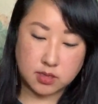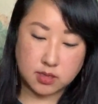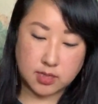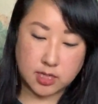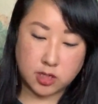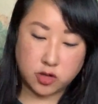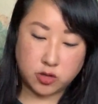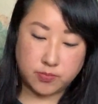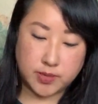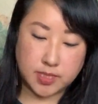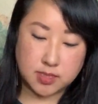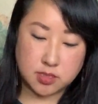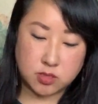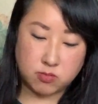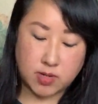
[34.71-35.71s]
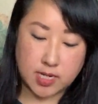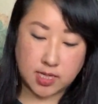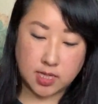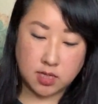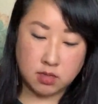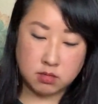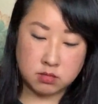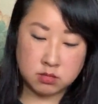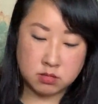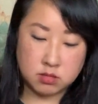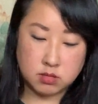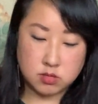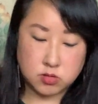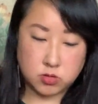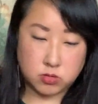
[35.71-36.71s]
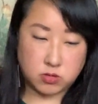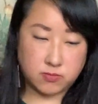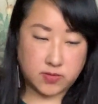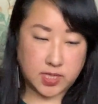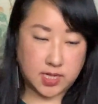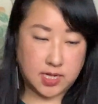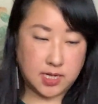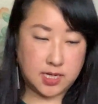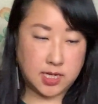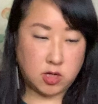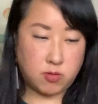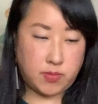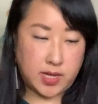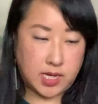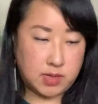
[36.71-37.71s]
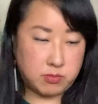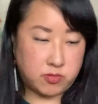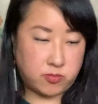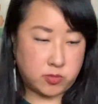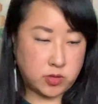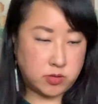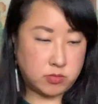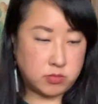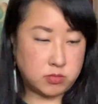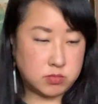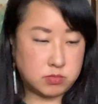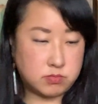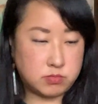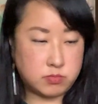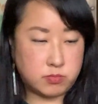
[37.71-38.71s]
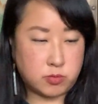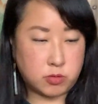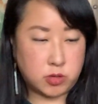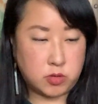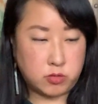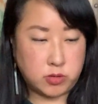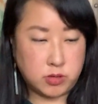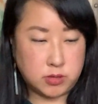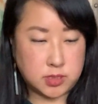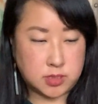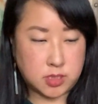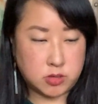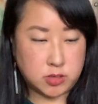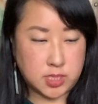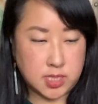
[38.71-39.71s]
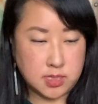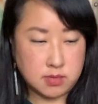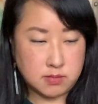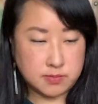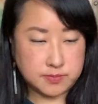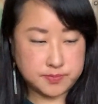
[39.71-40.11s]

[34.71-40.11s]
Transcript: get all your pieces ready, sort of like heating your pan before you pour in oil and start cooking.